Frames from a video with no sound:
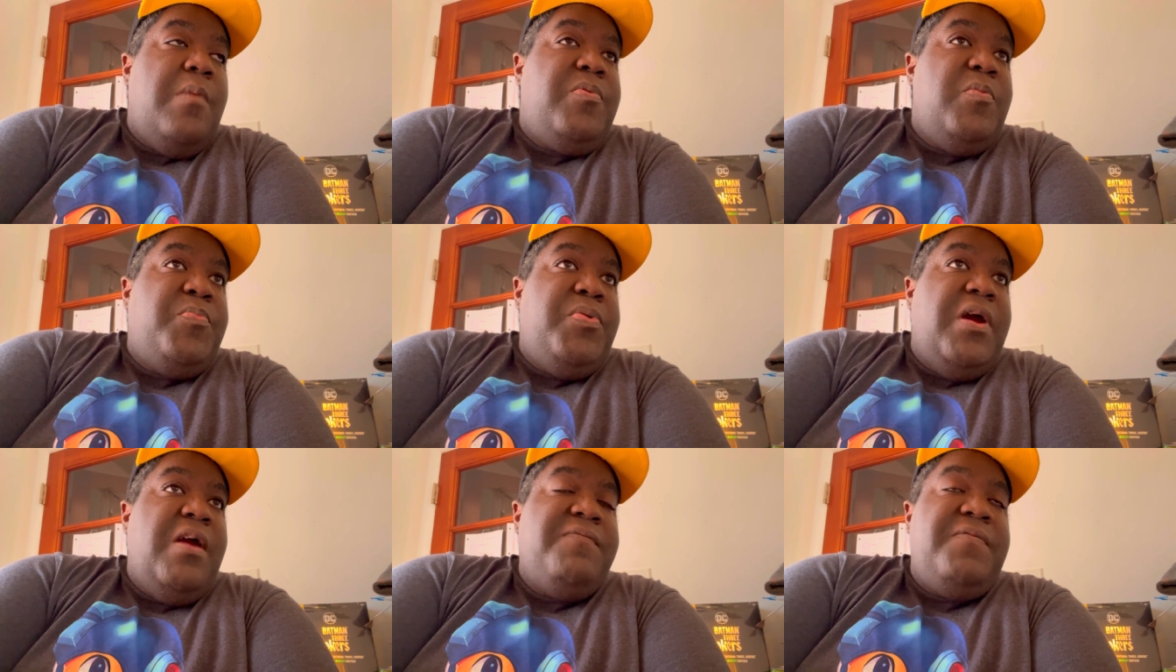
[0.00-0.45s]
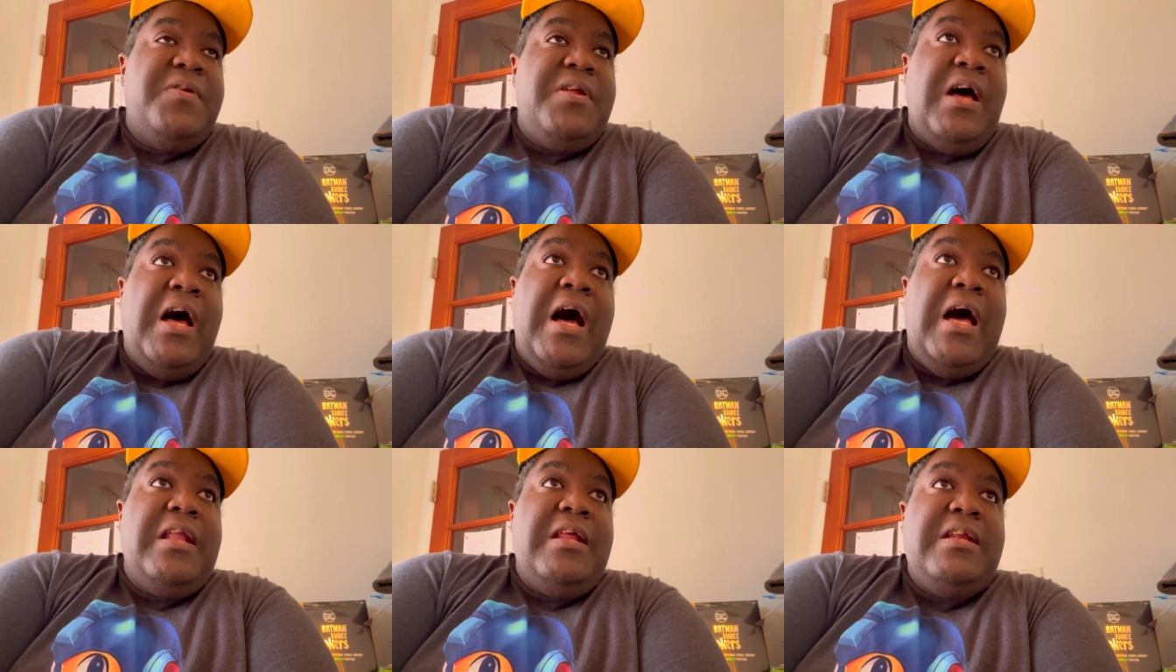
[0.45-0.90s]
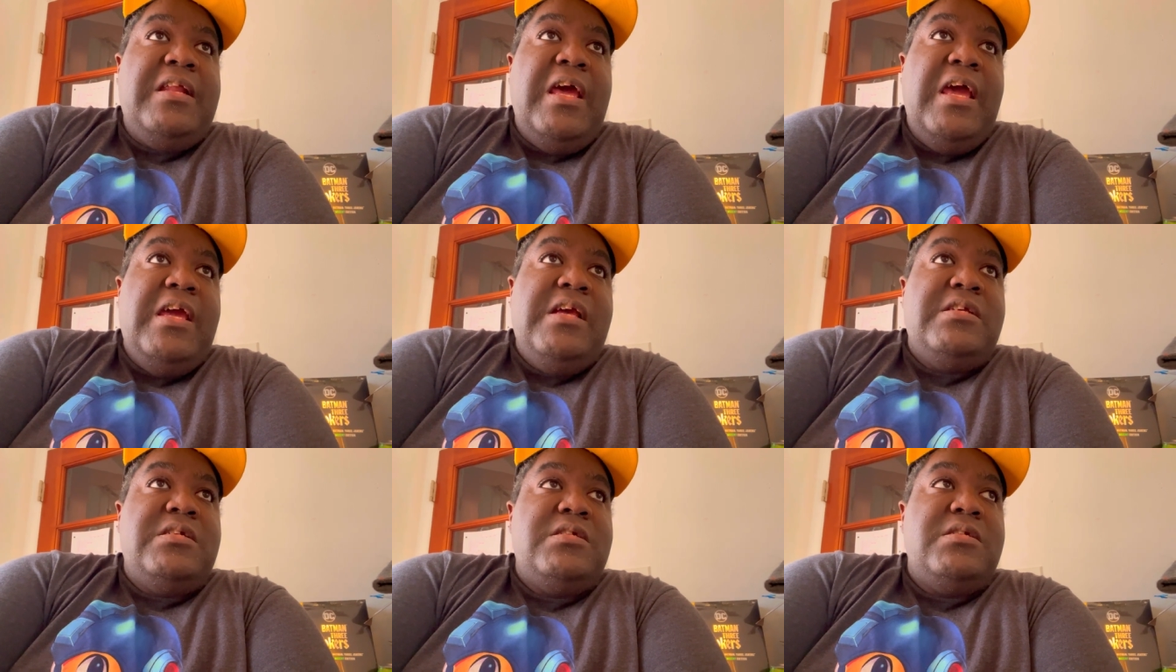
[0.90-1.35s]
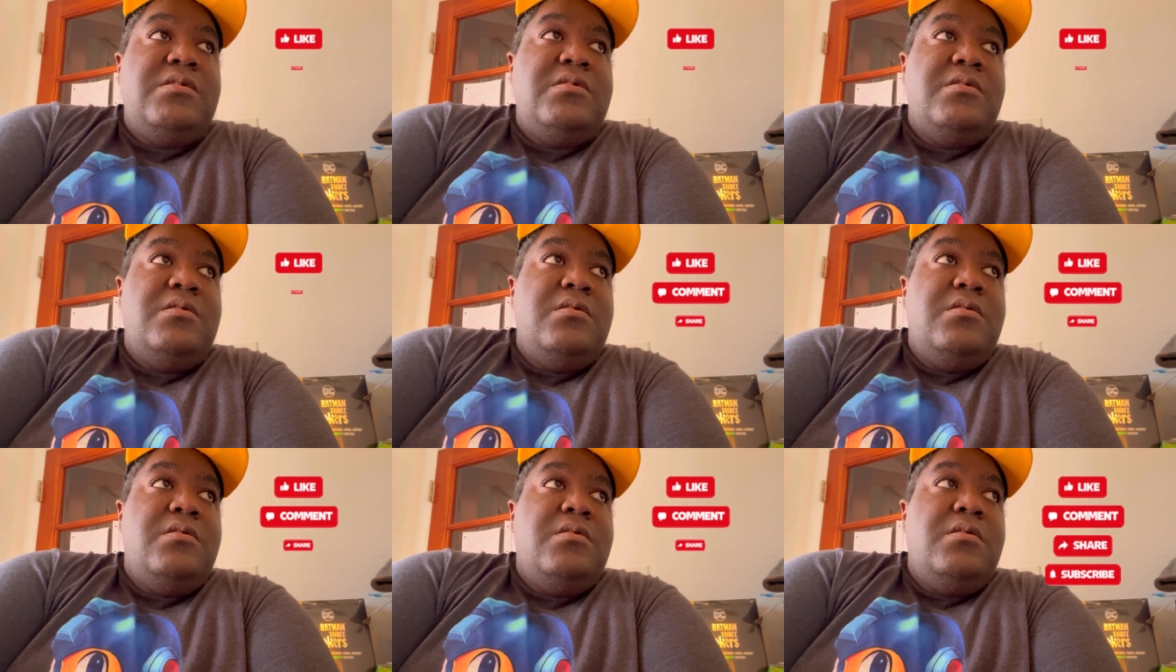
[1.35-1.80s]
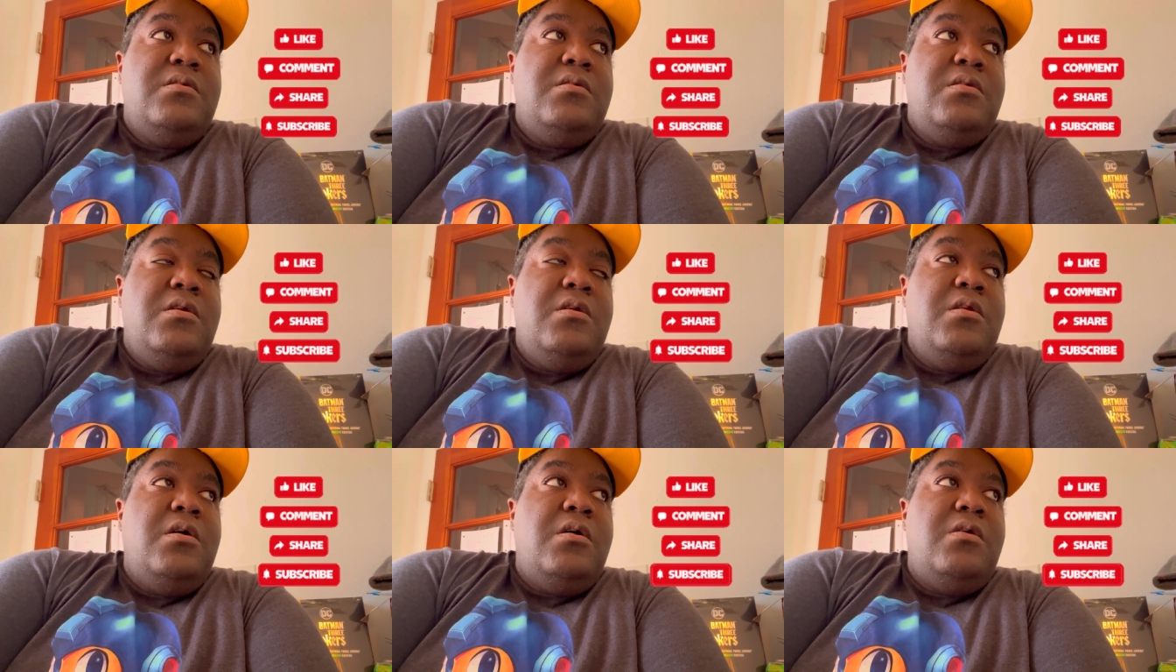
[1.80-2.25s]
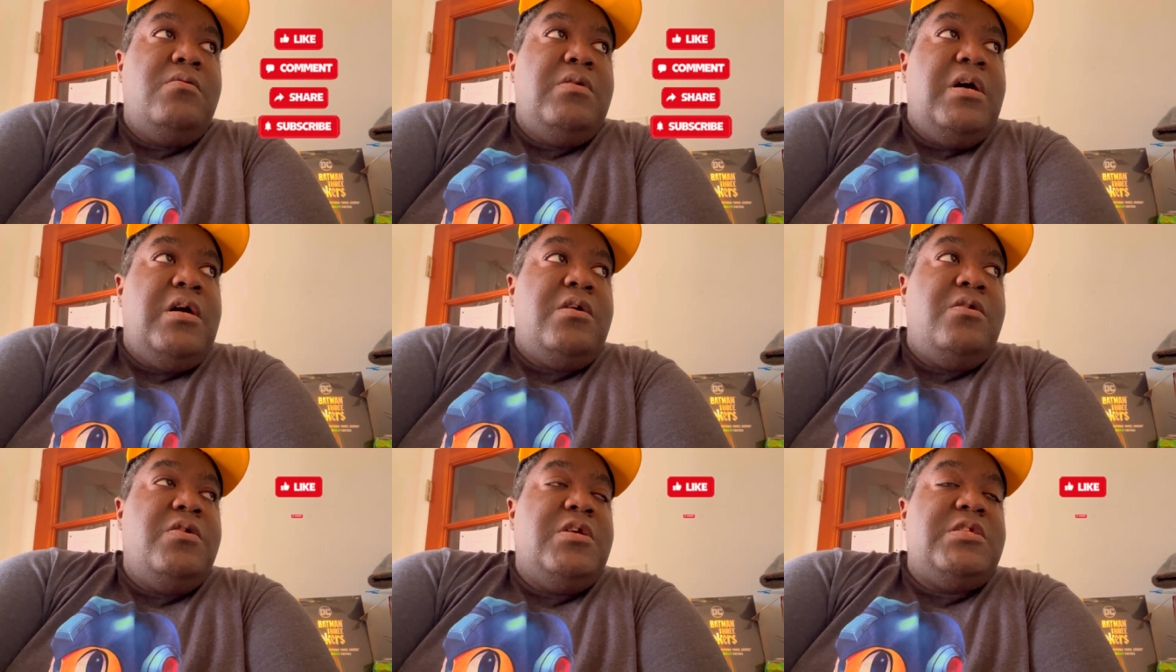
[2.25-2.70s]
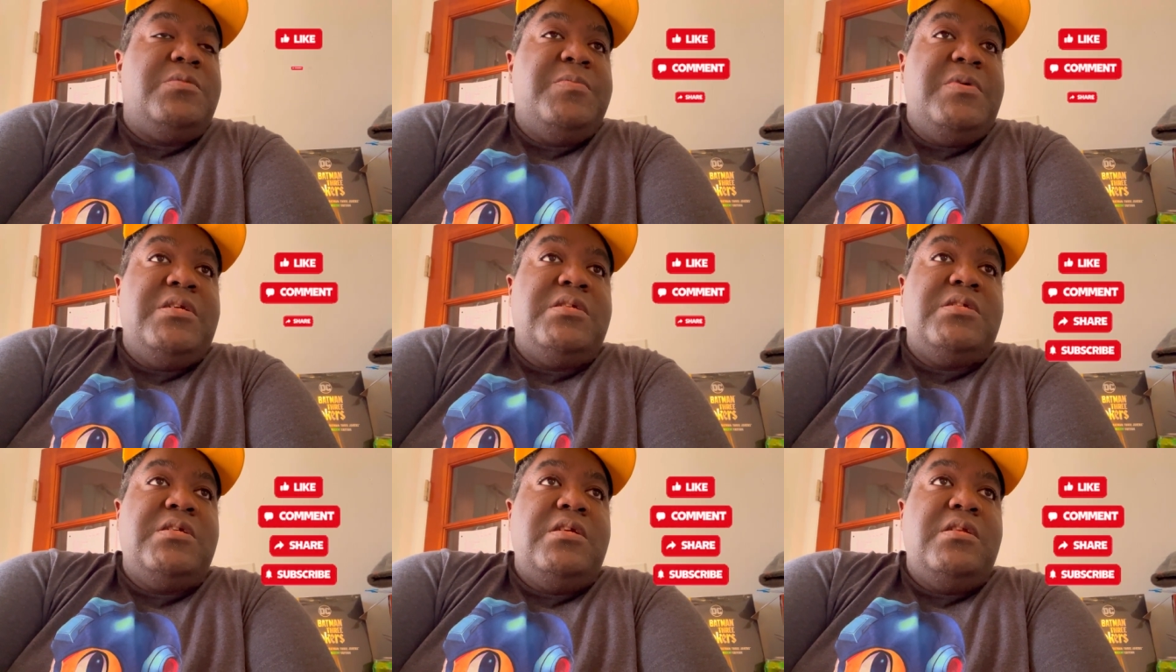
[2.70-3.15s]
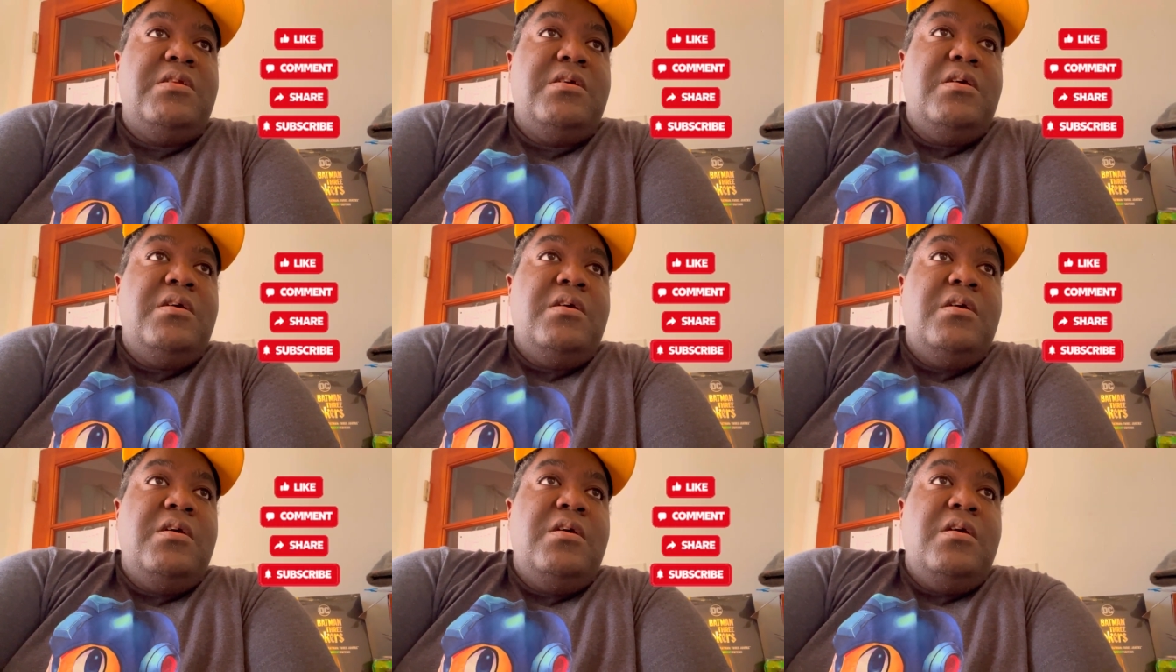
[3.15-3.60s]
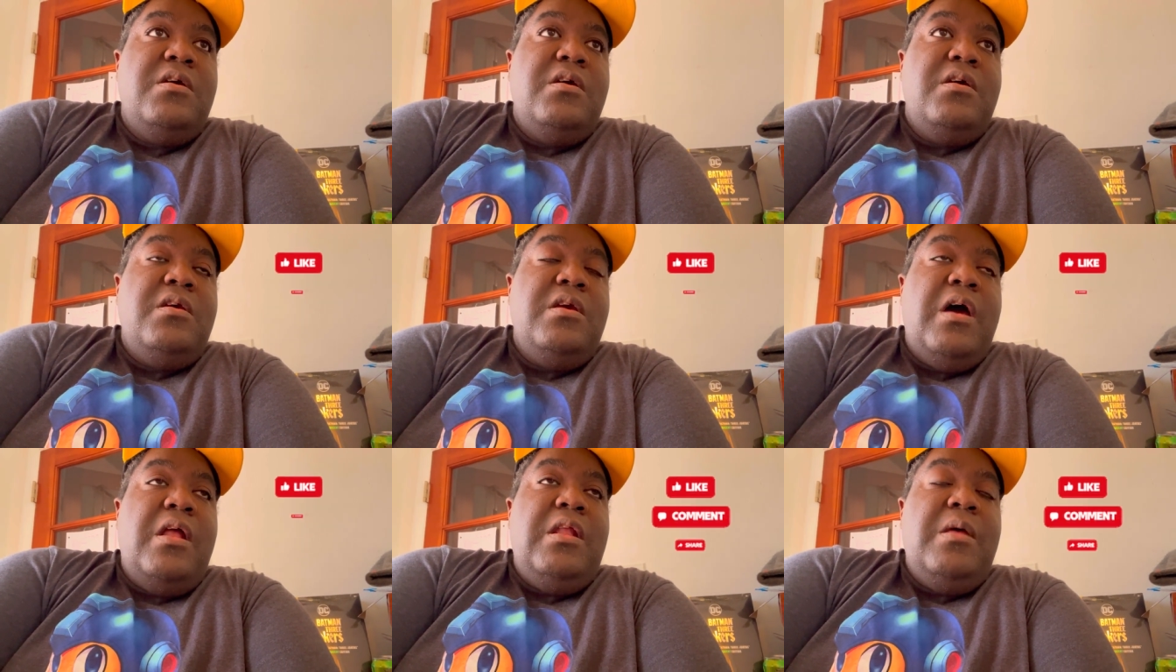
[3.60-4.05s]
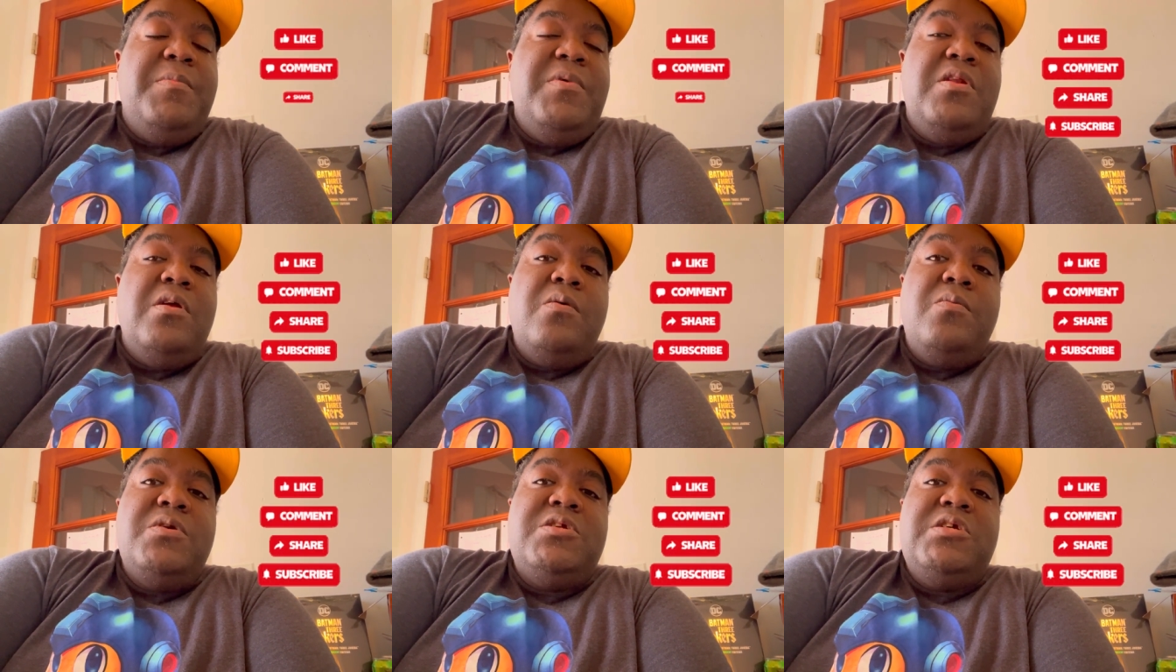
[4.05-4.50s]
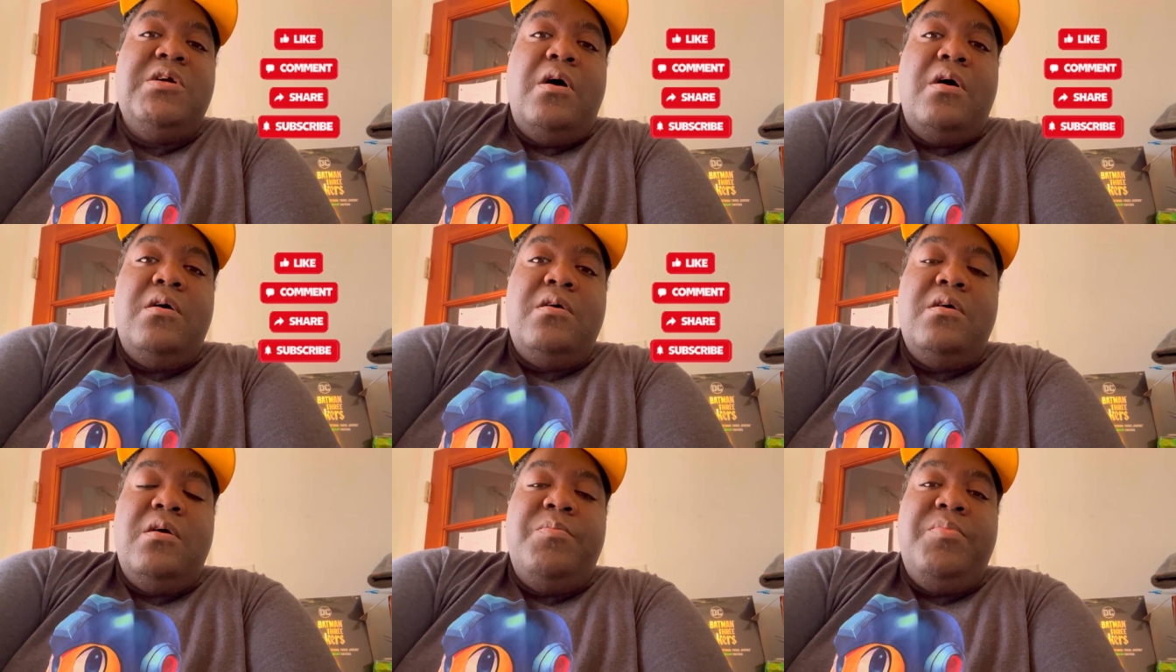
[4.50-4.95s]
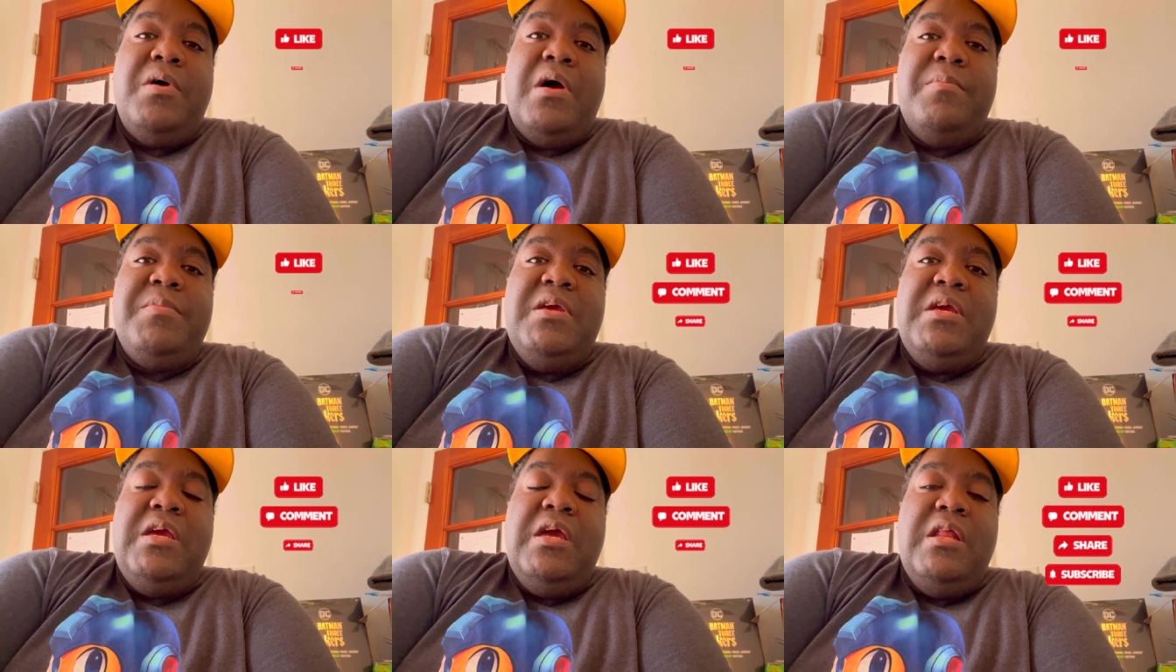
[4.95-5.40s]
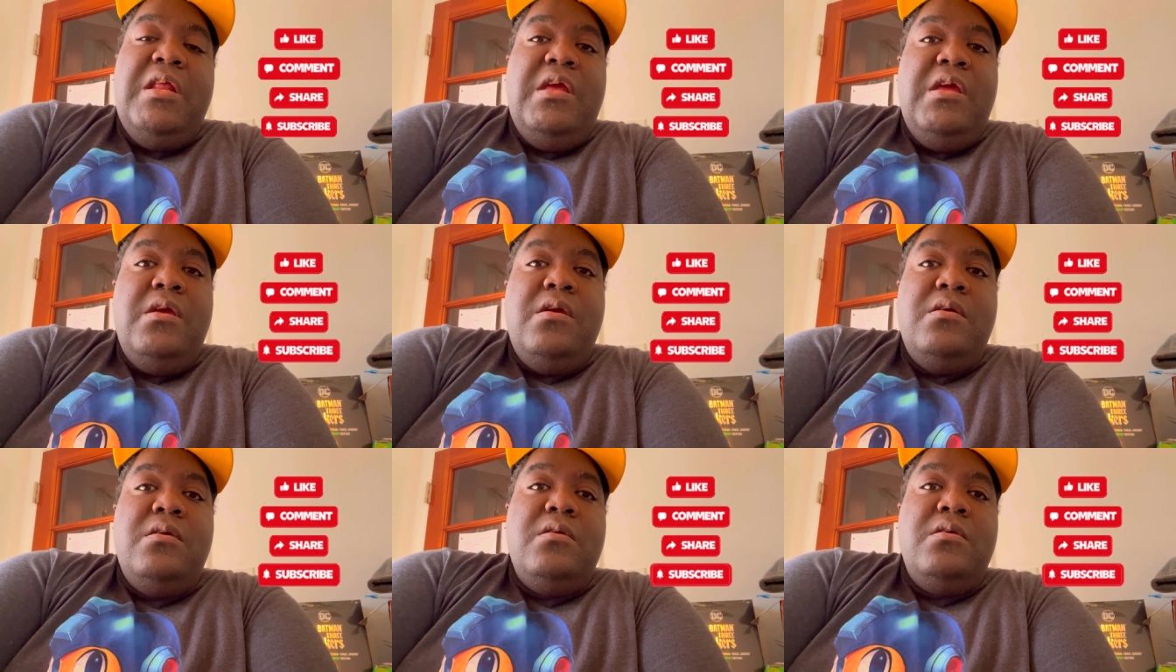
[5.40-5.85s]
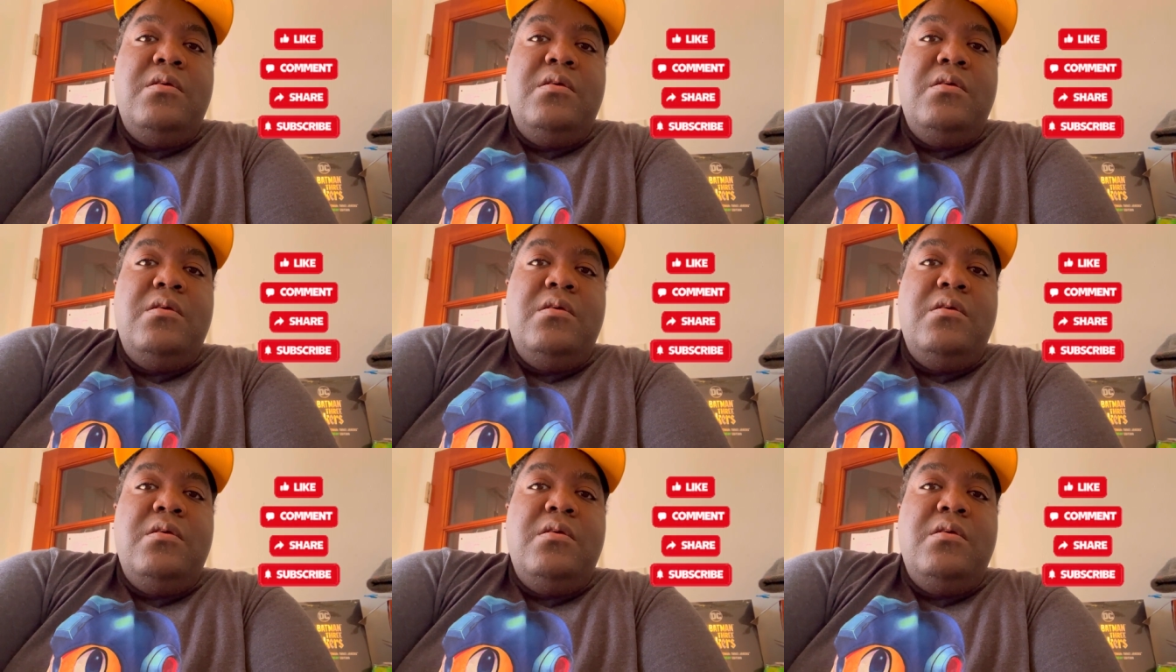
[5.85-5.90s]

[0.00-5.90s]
prepared for the holidays, you know, Christmas, and y'all let me know what y'all are probably getting.